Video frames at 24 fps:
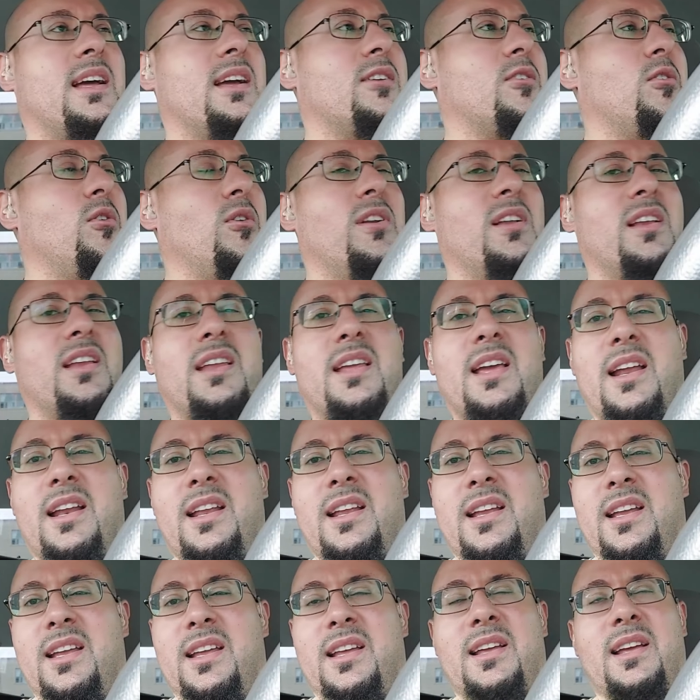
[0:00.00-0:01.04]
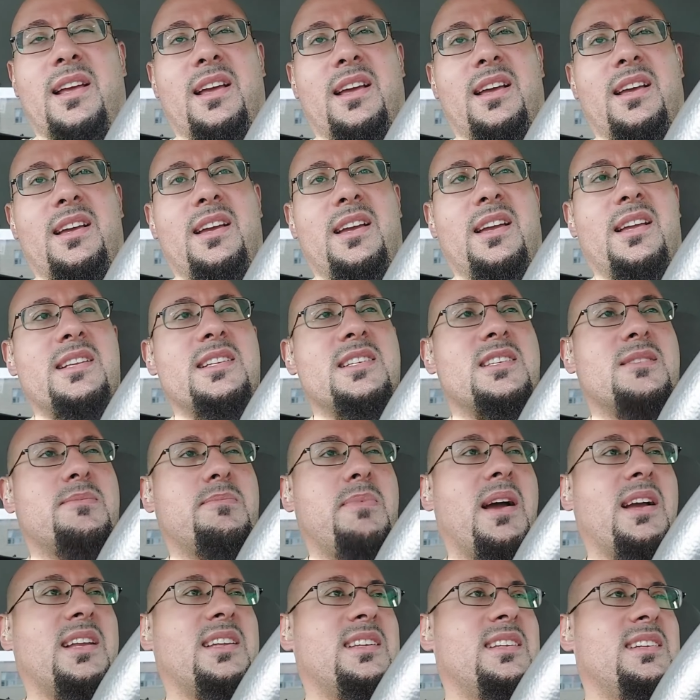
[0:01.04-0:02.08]
I couldn't get it
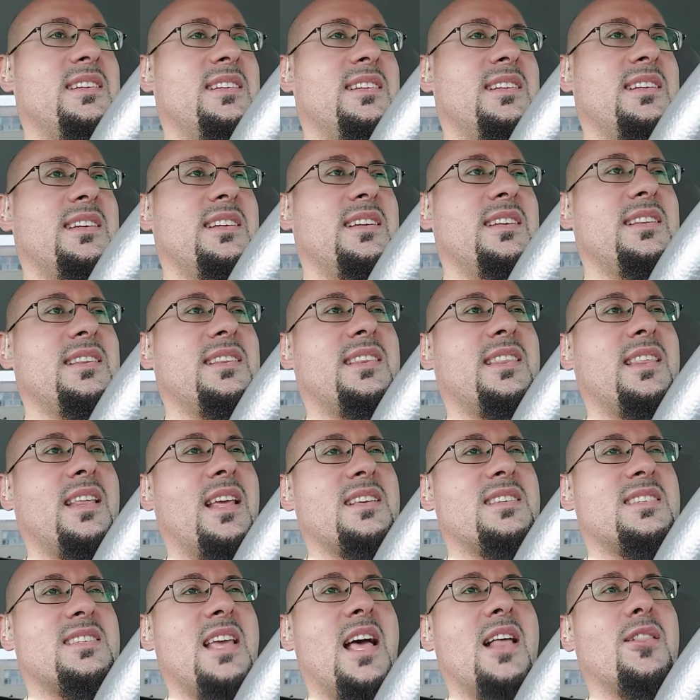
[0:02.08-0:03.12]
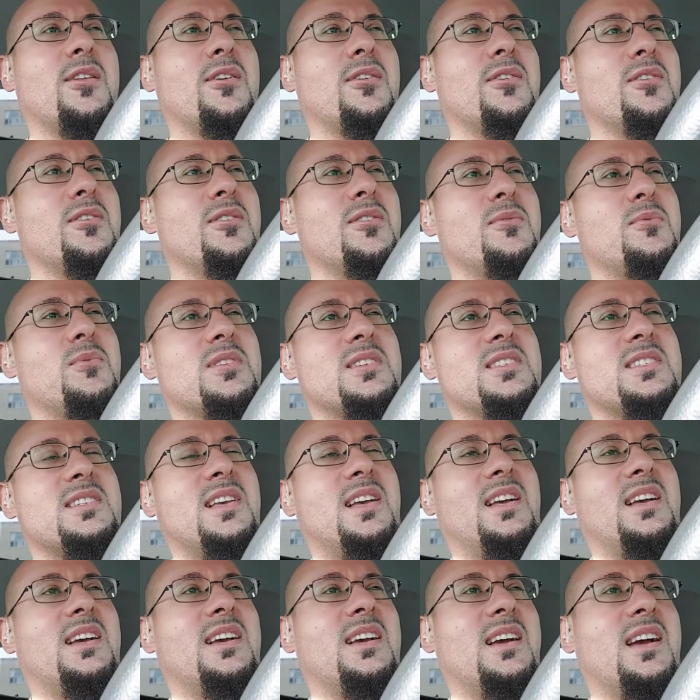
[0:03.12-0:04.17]
inspected. The seller was
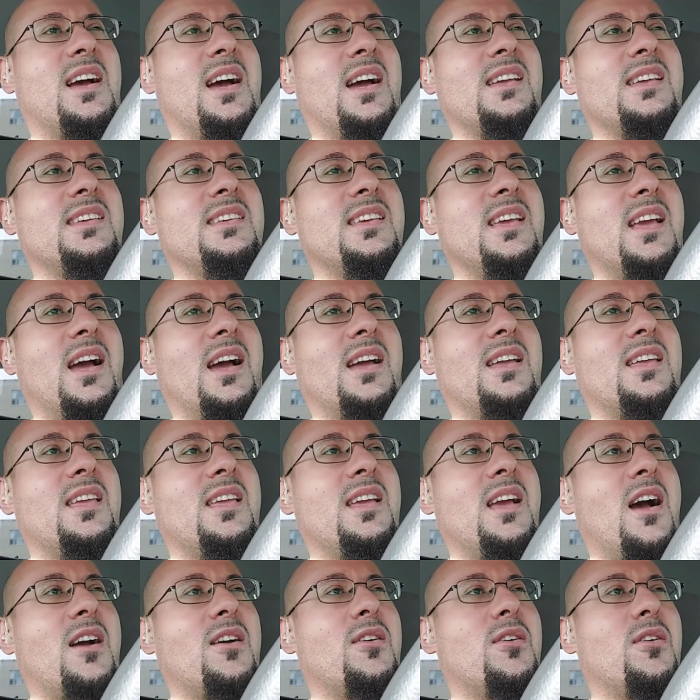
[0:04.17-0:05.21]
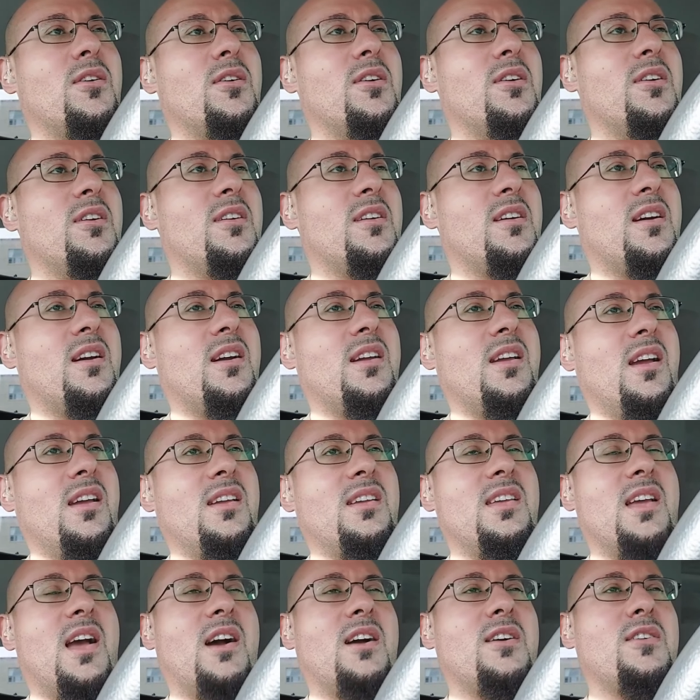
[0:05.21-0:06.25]
a younger
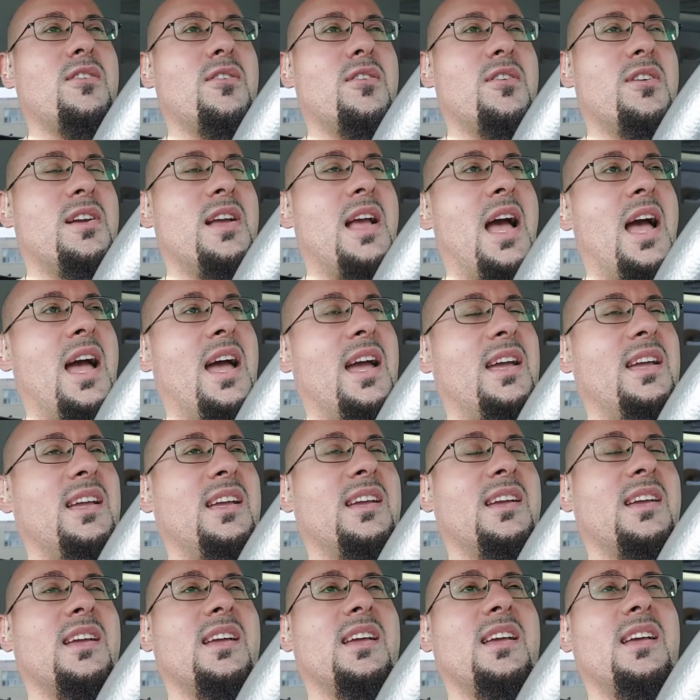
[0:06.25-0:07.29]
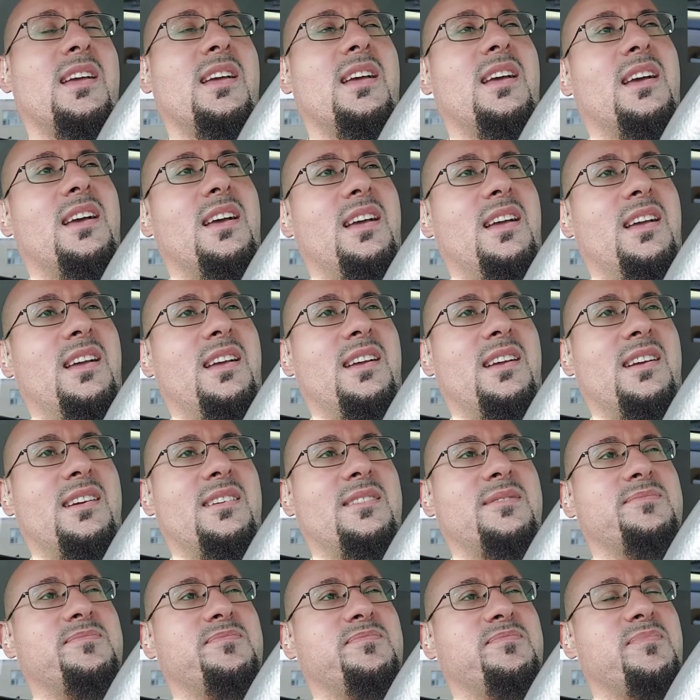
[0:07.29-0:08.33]
guy. Uh,
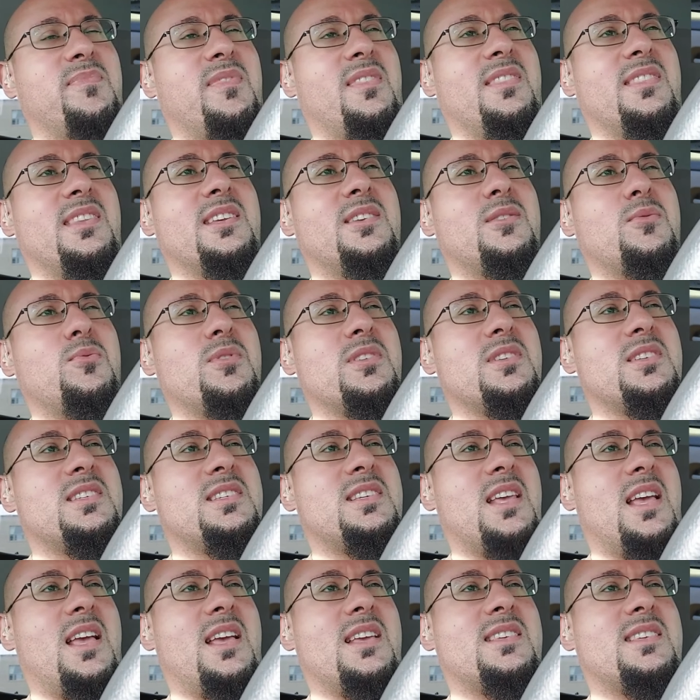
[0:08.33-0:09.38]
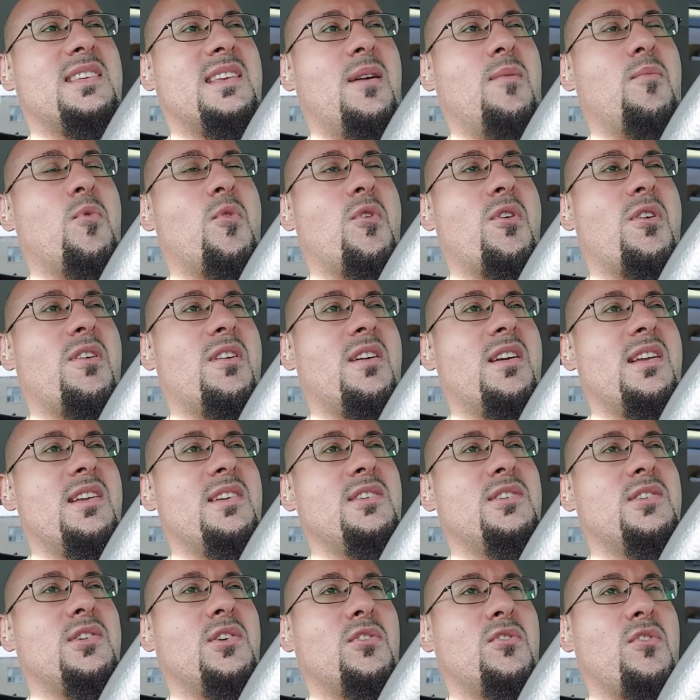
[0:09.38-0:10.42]
this was somewhere
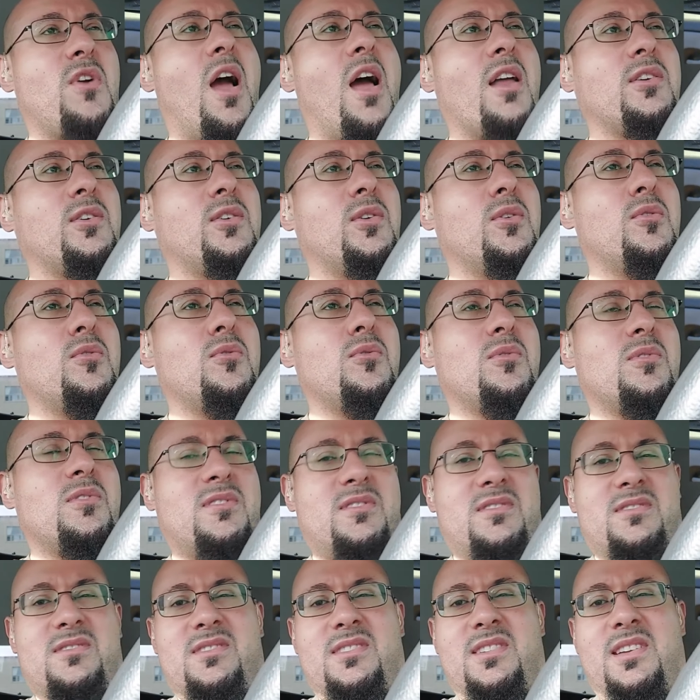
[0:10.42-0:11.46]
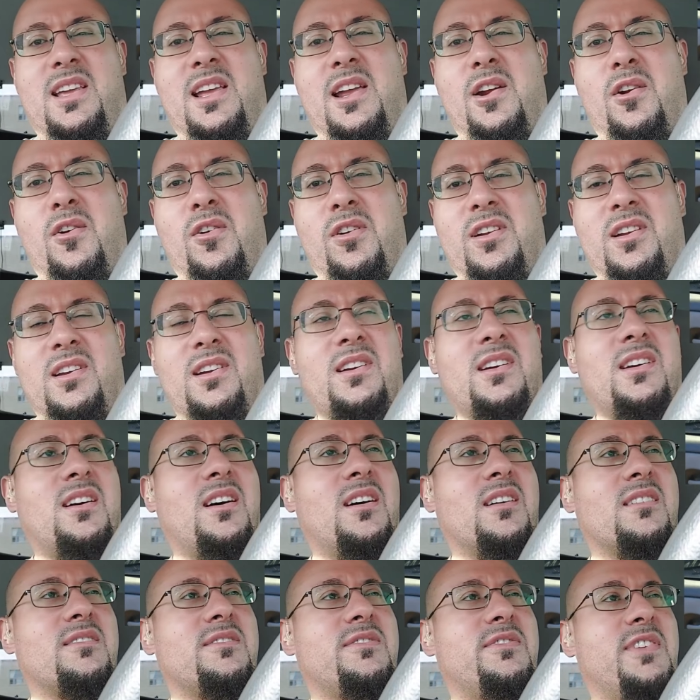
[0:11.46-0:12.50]
in Toronto area
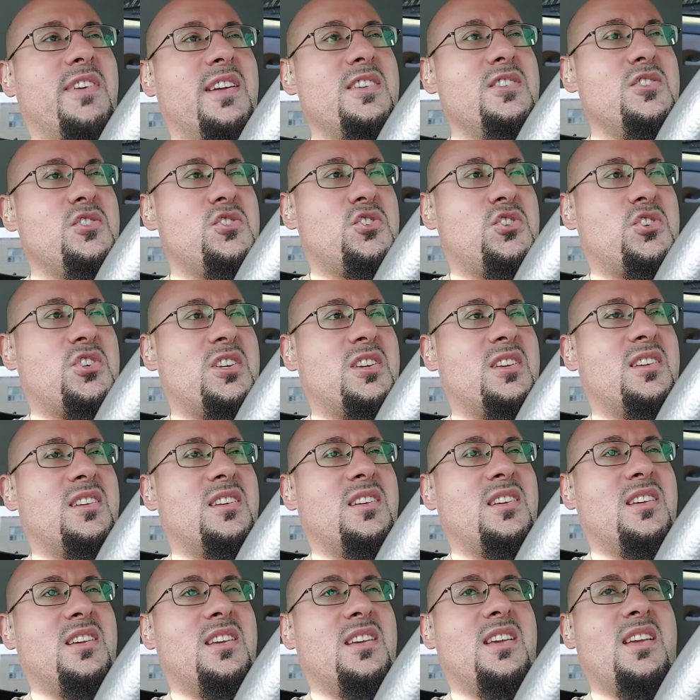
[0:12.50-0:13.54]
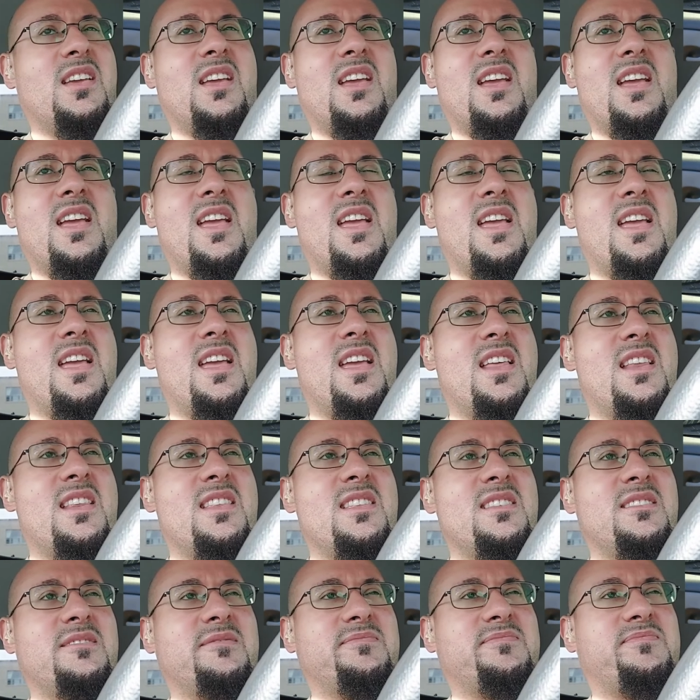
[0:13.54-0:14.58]
on Finch,
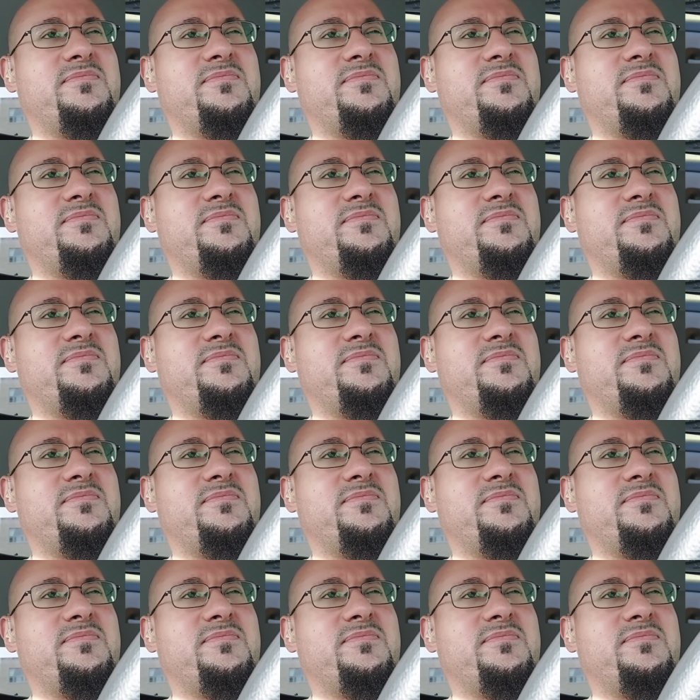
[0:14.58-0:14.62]
and